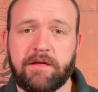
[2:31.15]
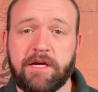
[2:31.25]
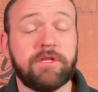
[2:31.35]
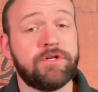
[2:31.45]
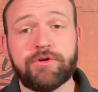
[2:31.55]

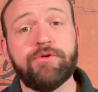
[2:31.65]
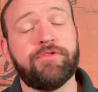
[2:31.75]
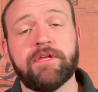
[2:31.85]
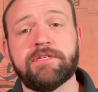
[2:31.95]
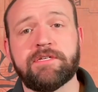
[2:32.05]
And the
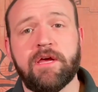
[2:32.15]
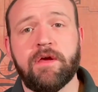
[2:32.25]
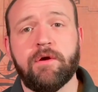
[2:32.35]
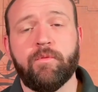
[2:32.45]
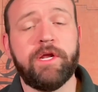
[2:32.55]
truth is,
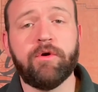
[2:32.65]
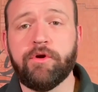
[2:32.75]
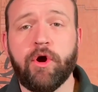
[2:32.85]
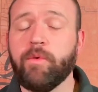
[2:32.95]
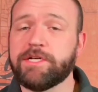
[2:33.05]
we don't
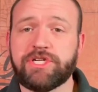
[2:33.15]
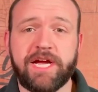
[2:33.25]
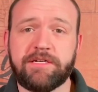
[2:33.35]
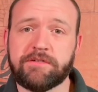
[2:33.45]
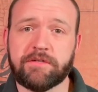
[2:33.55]
know what
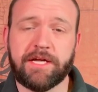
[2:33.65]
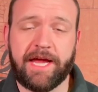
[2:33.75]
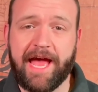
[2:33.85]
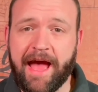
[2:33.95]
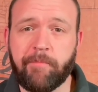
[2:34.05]
changes are going to
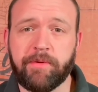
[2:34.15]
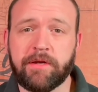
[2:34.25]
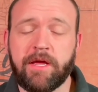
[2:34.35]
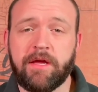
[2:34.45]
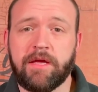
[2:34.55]
happen